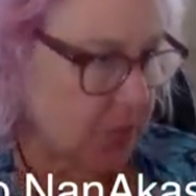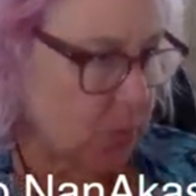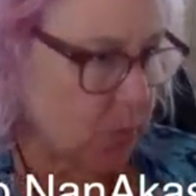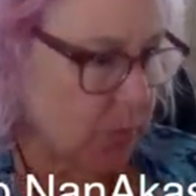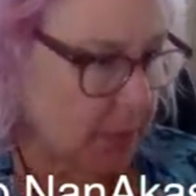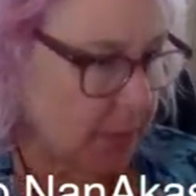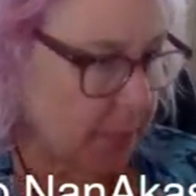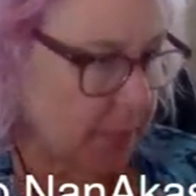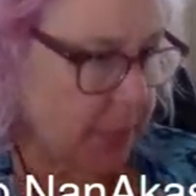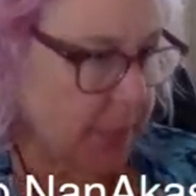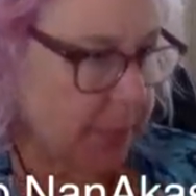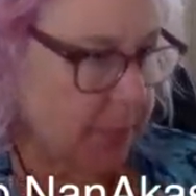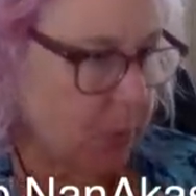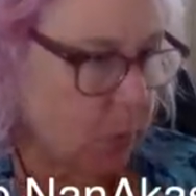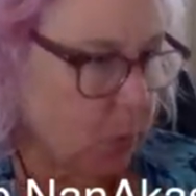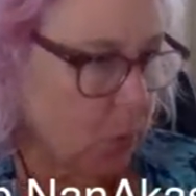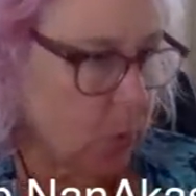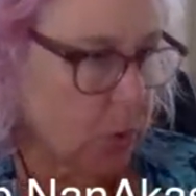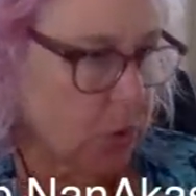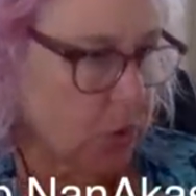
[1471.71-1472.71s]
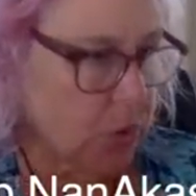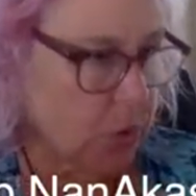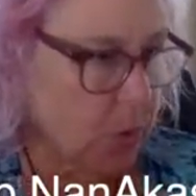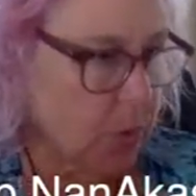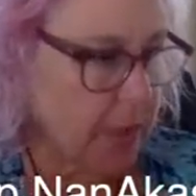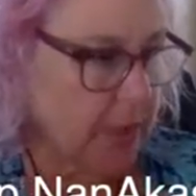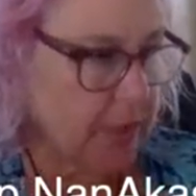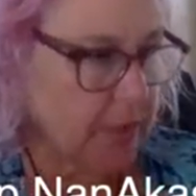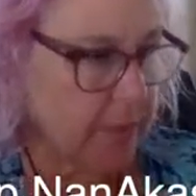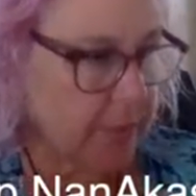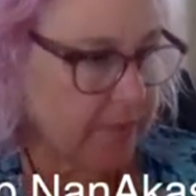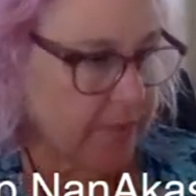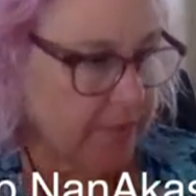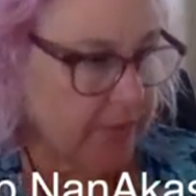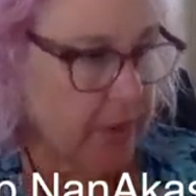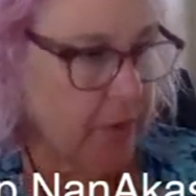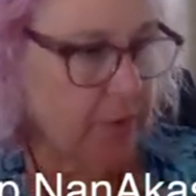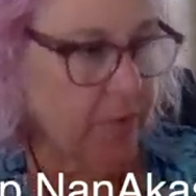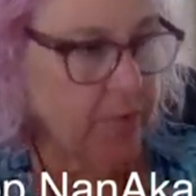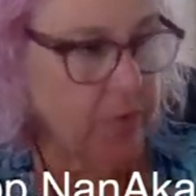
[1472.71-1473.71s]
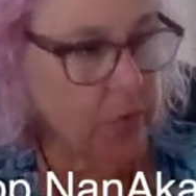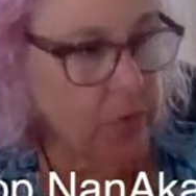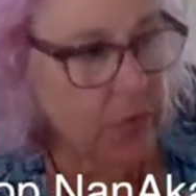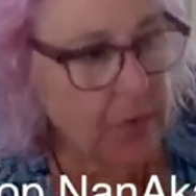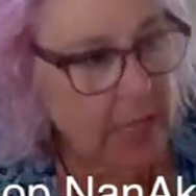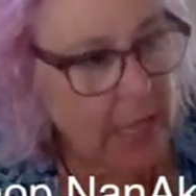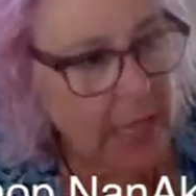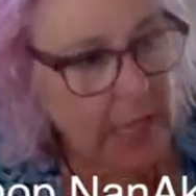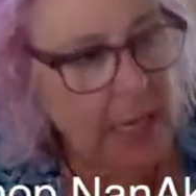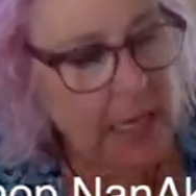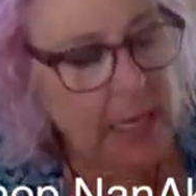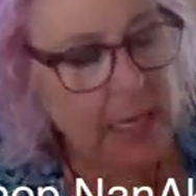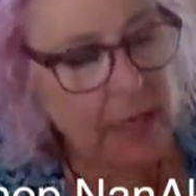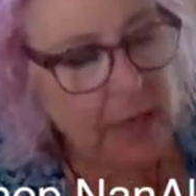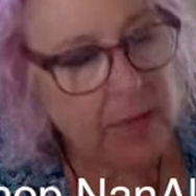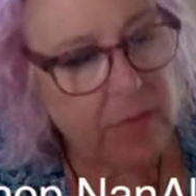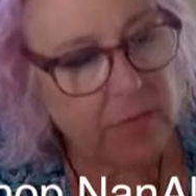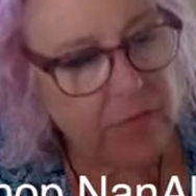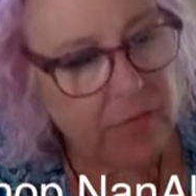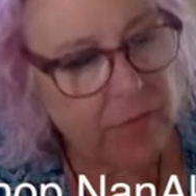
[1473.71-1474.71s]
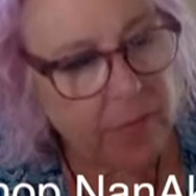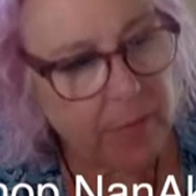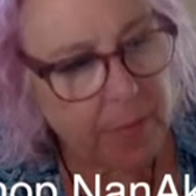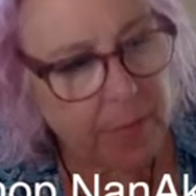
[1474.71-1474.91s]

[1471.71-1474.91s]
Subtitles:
with the people who are doing the fearful, negative,